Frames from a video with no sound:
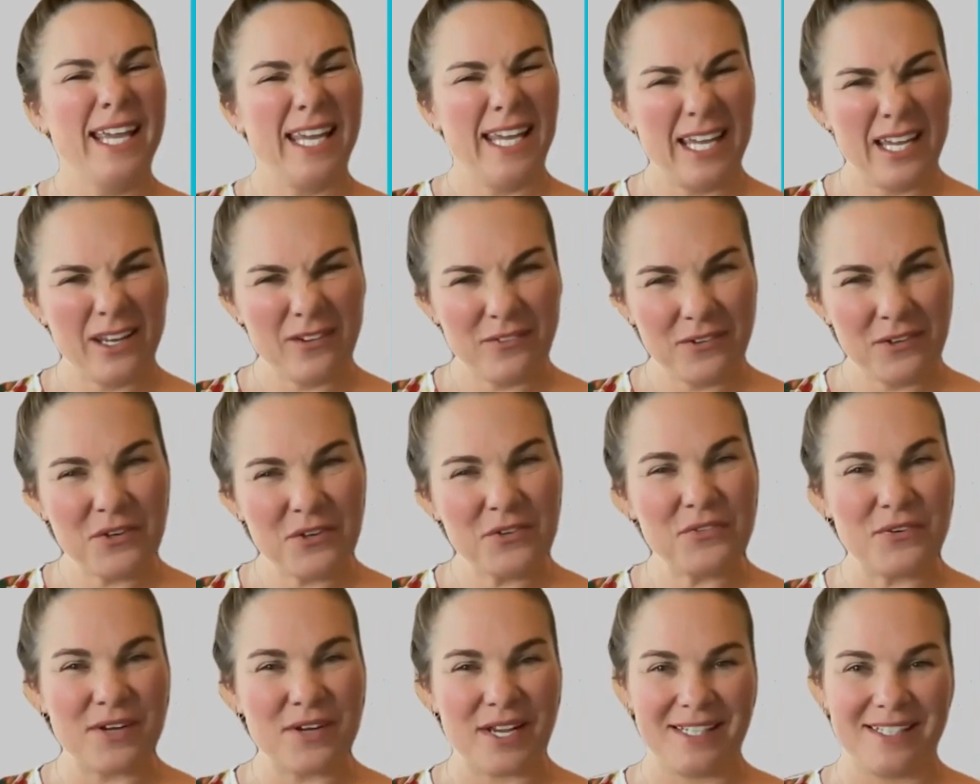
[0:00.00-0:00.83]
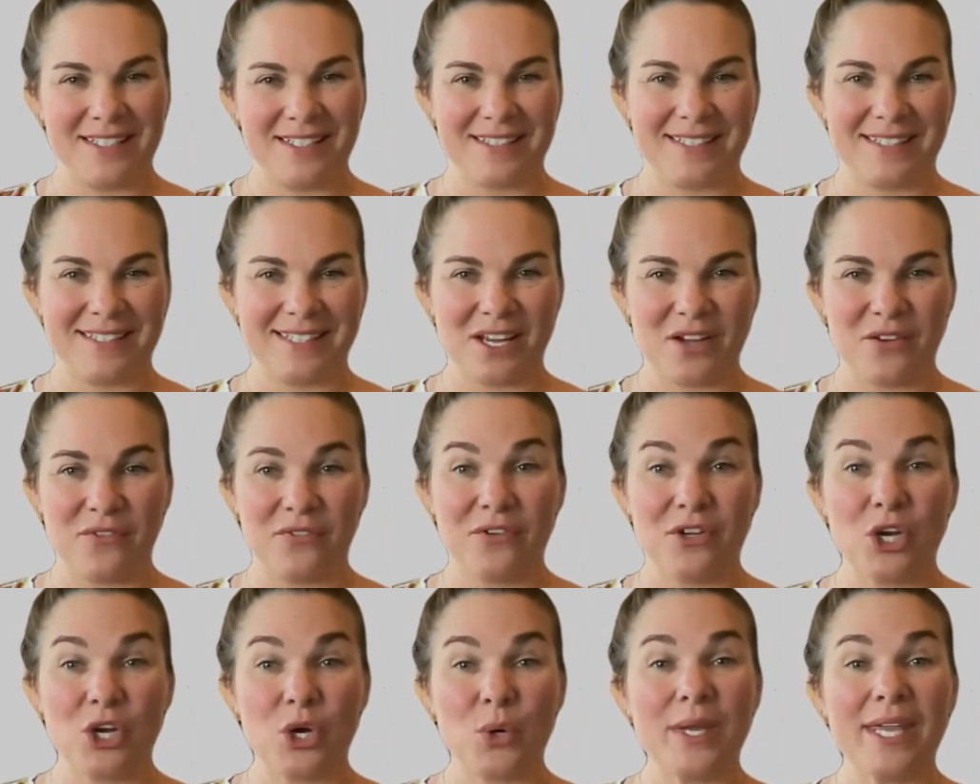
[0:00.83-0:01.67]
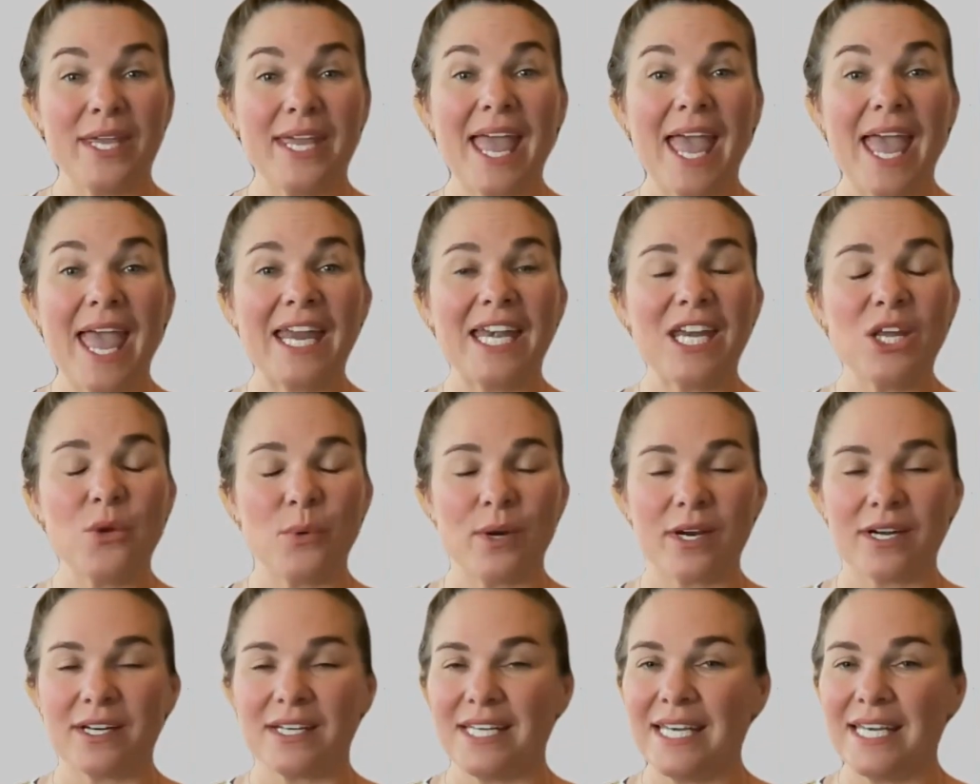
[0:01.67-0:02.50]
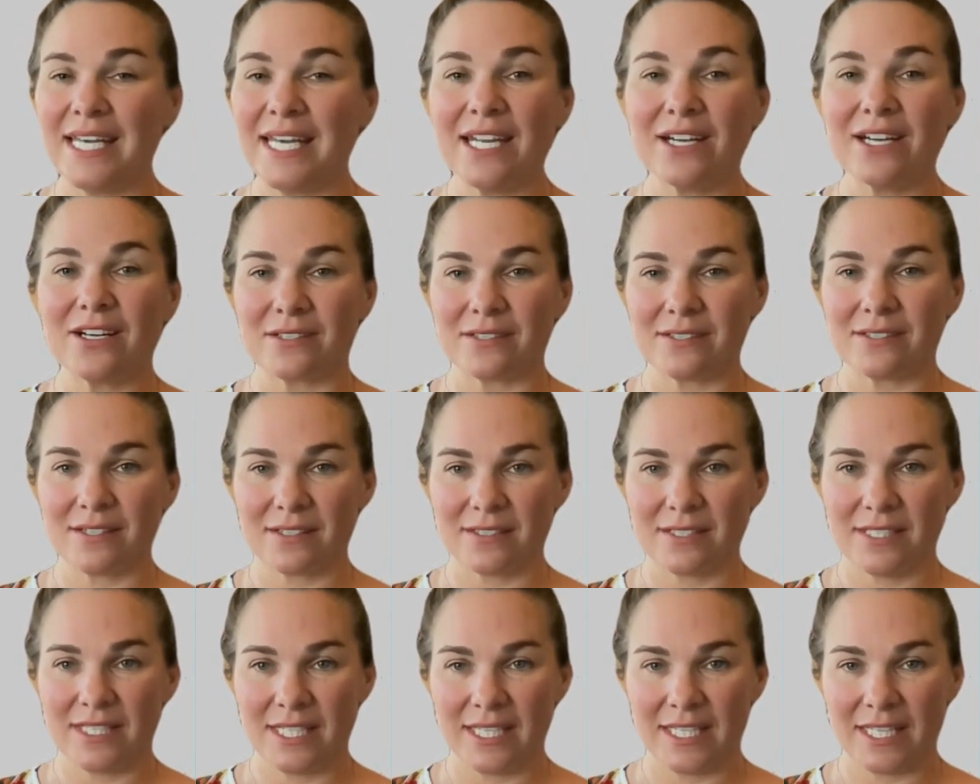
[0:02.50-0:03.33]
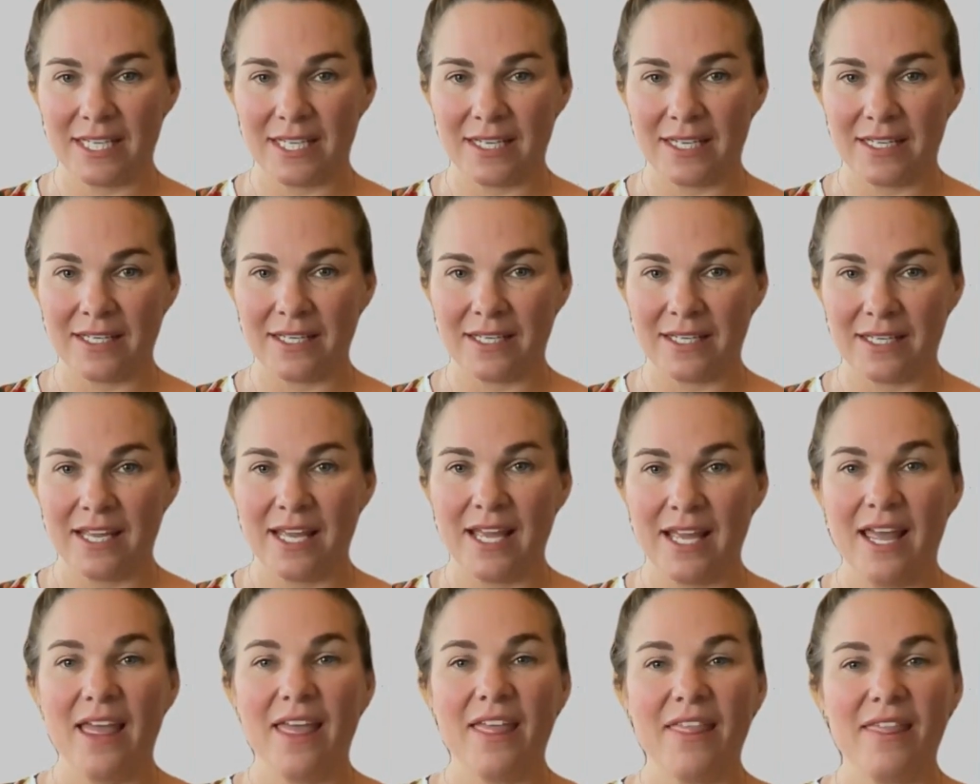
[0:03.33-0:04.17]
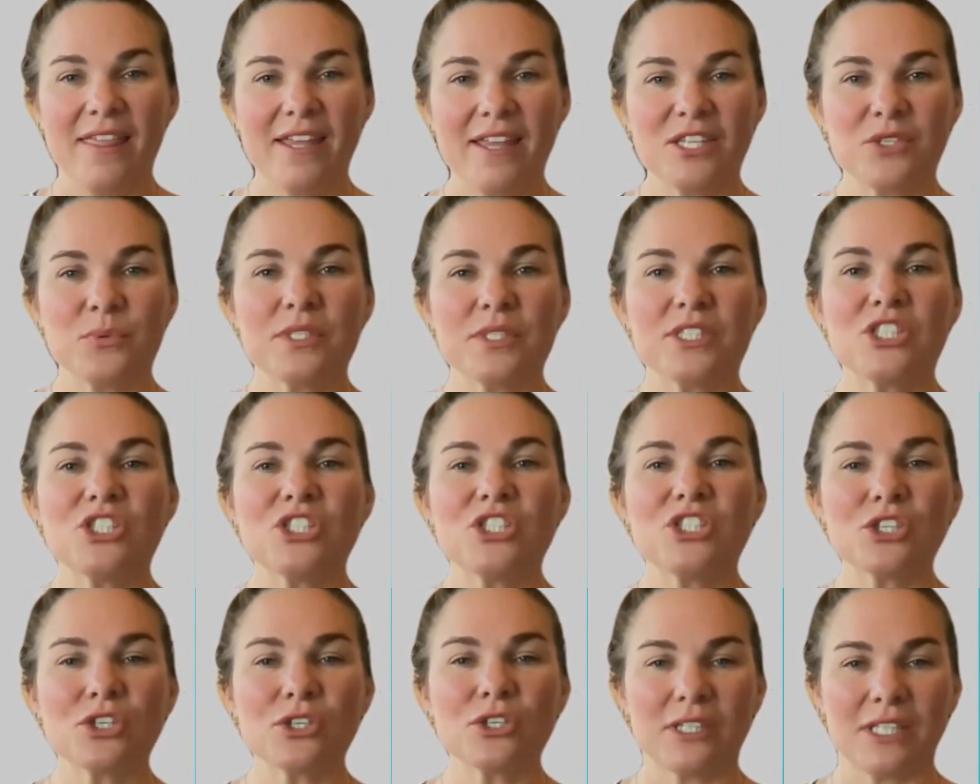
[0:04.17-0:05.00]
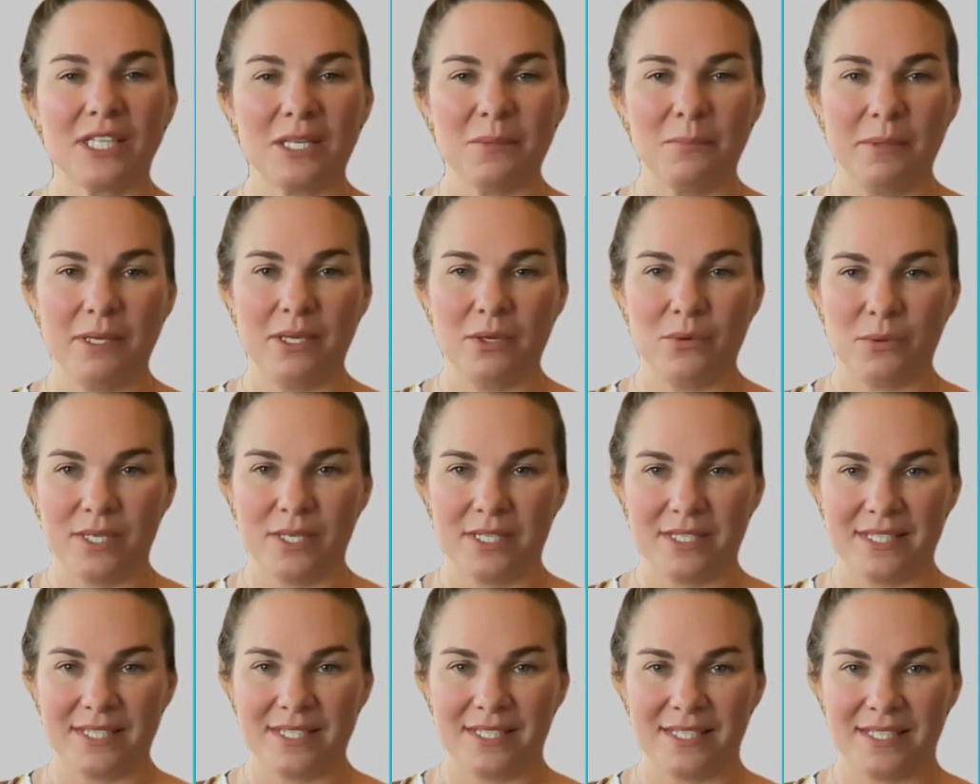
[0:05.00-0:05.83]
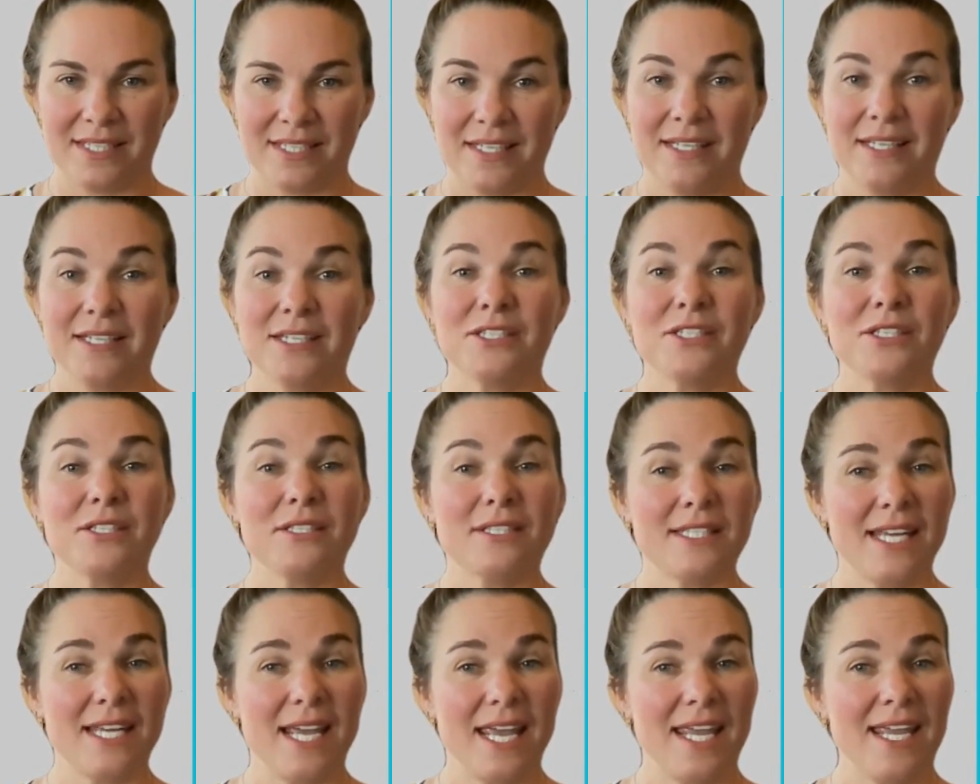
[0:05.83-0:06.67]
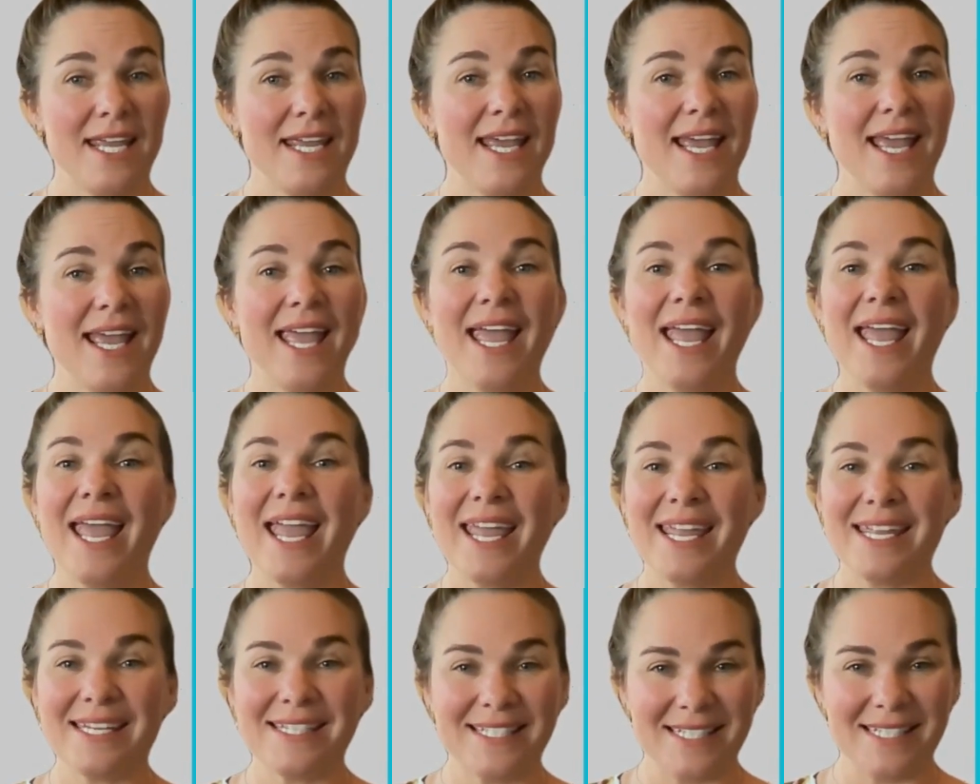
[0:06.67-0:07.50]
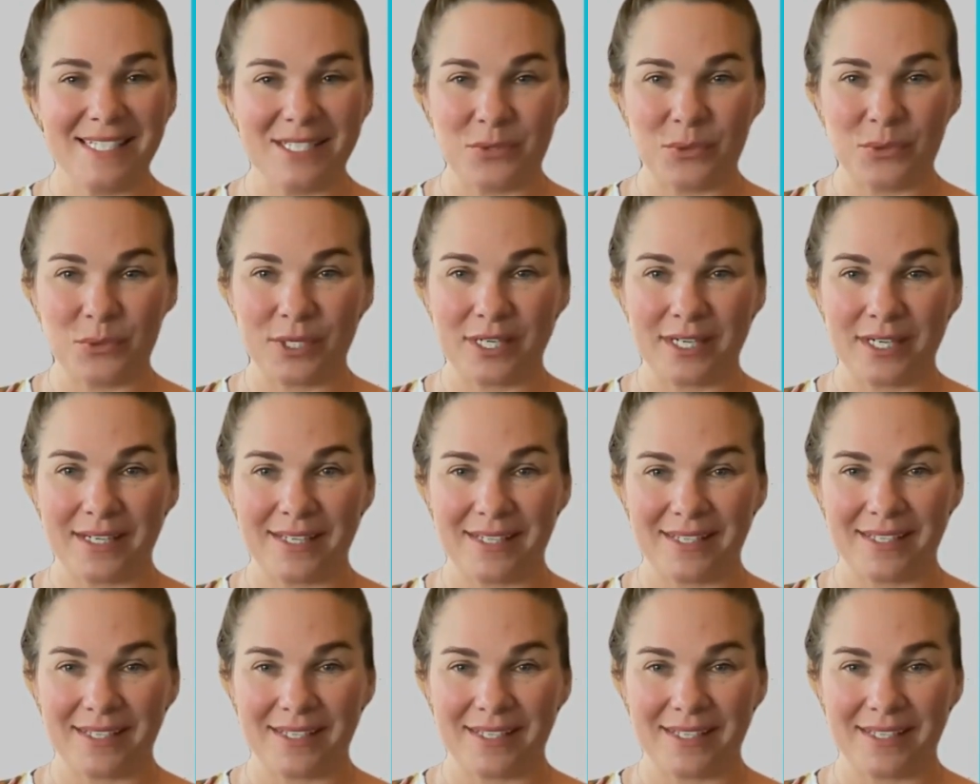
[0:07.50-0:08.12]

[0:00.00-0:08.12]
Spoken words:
If you find yourself going anywhere near Sardinia, this would certainly be a reason to take a detour.